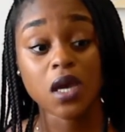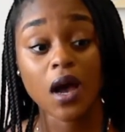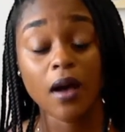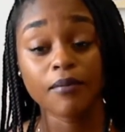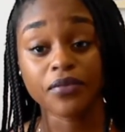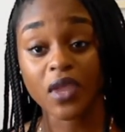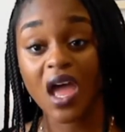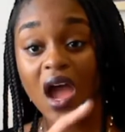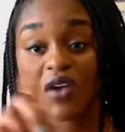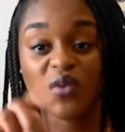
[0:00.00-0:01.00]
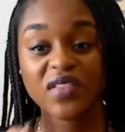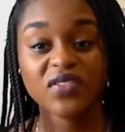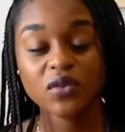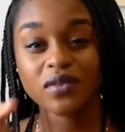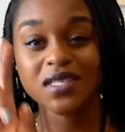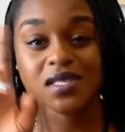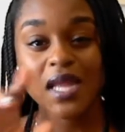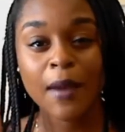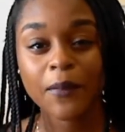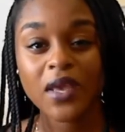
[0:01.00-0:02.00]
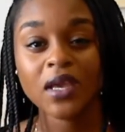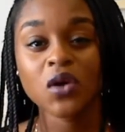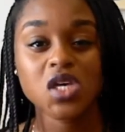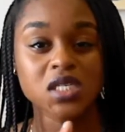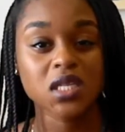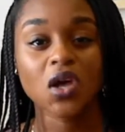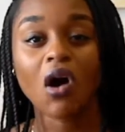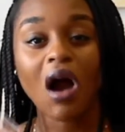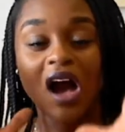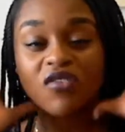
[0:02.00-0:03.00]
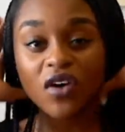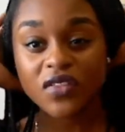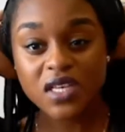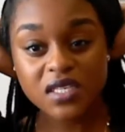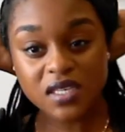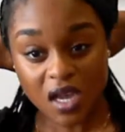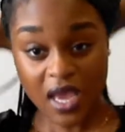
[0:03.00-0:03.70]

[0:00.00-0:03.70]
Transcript: I read the stamping is a little off on these